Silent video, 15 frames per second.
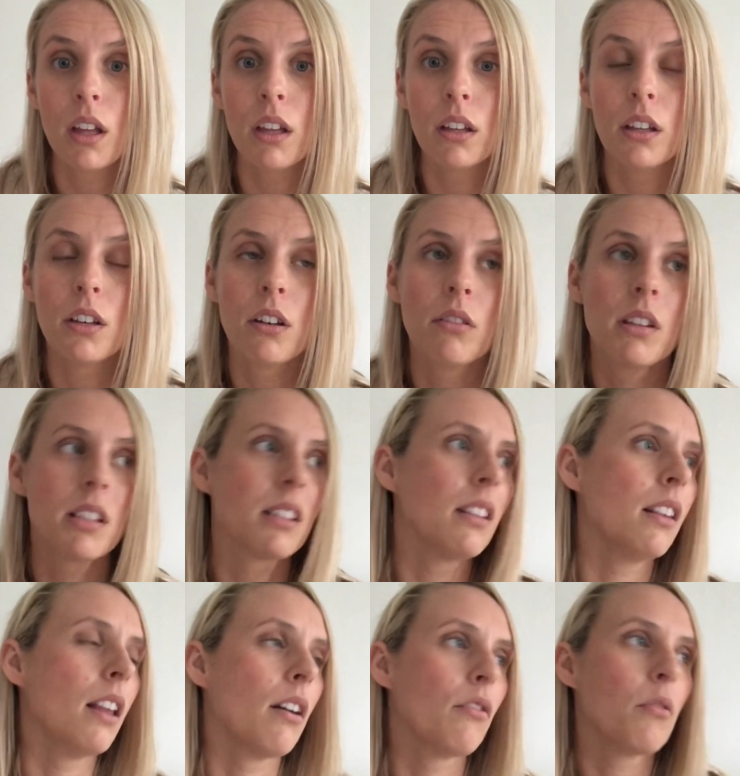You know, this
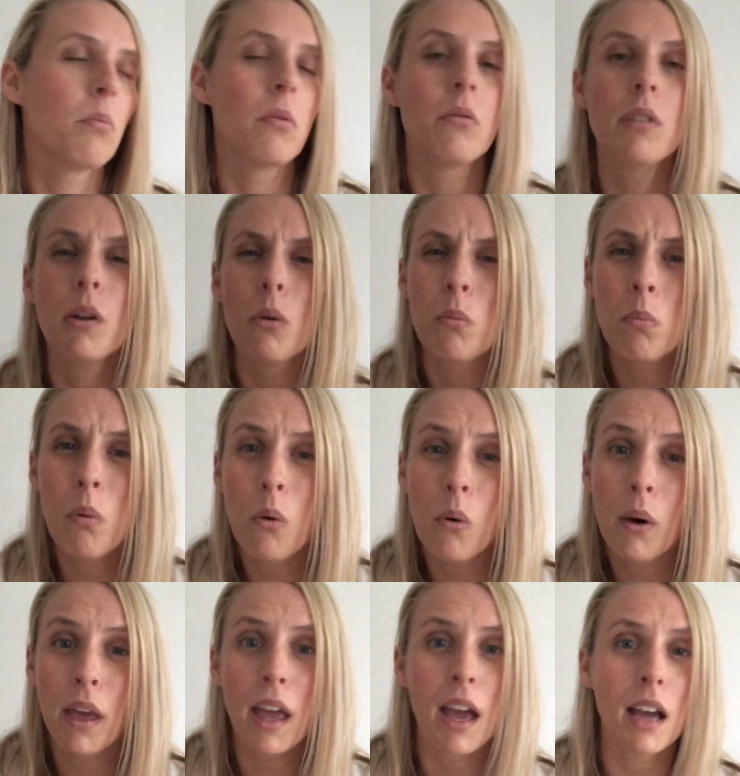lovable little
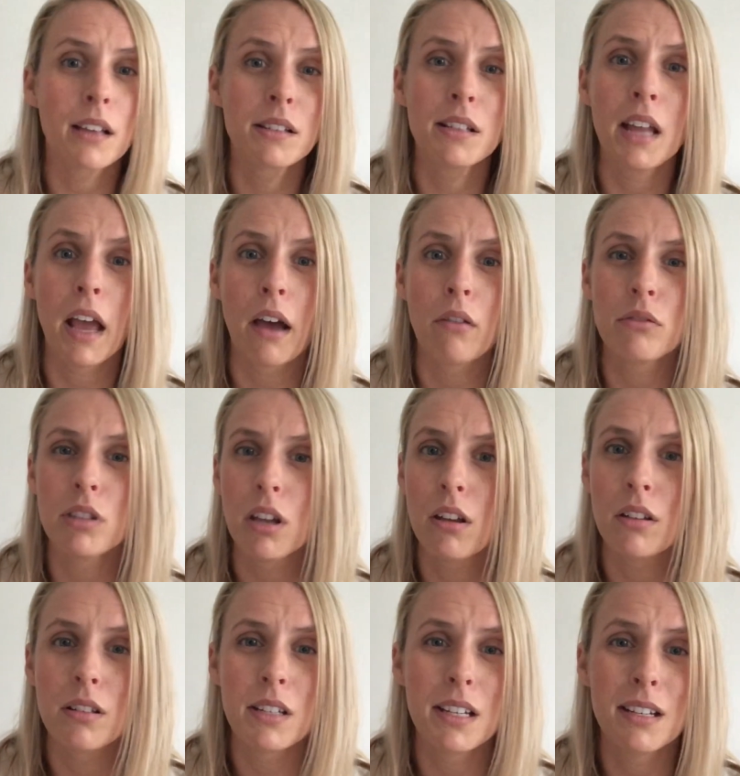boy has now
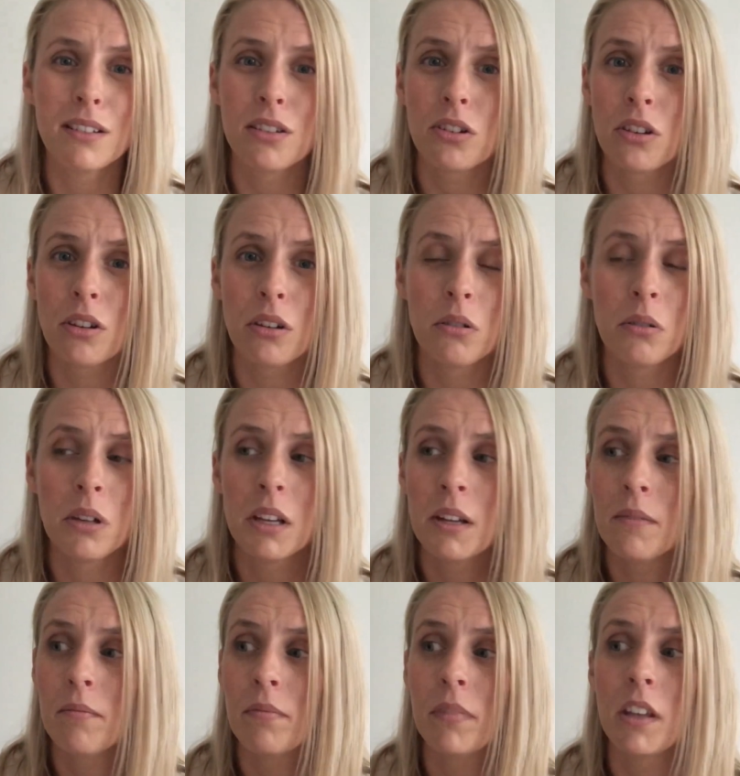turned into,
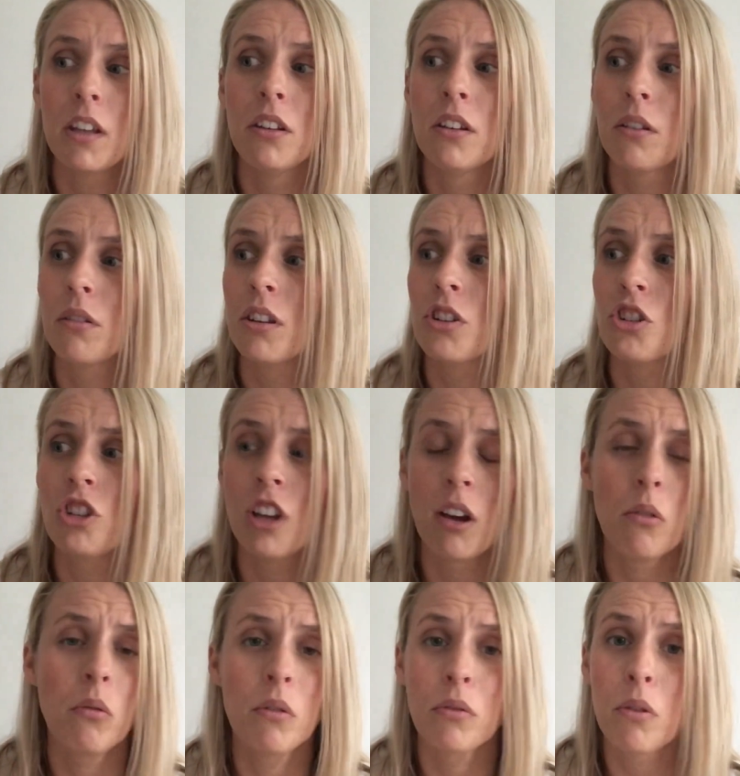you know, the
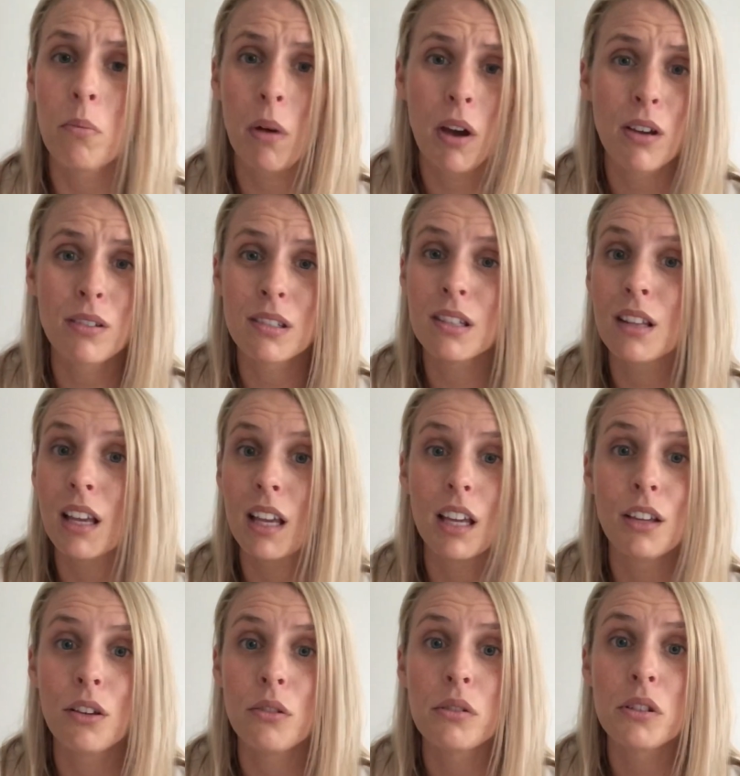shell of the person that he
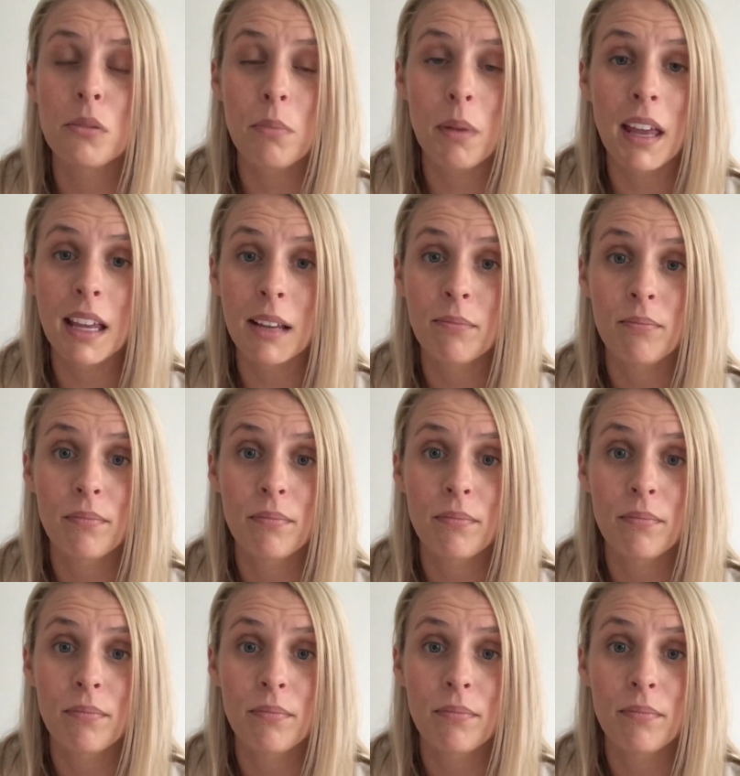used to be.